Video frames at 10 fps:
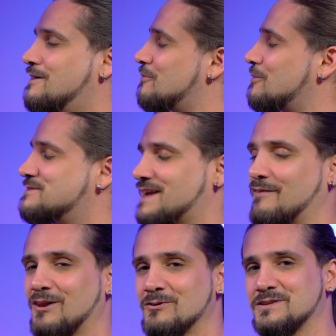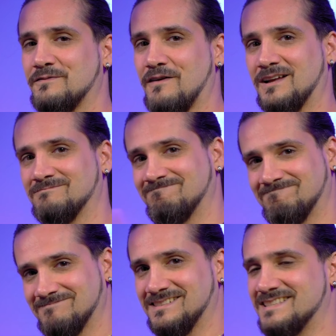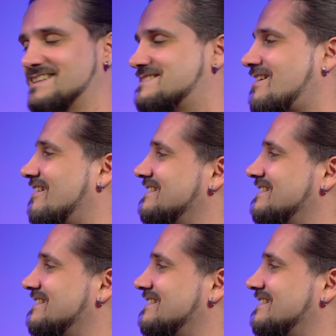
We're going to have loads of fun. Let's get started.